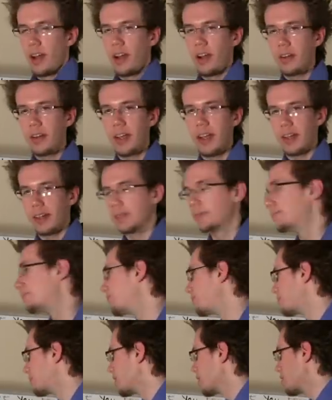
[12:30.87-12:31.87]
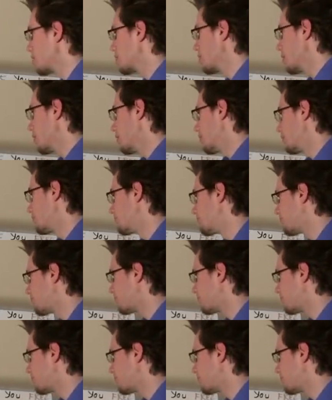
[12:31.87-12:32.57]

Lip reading: Okay, so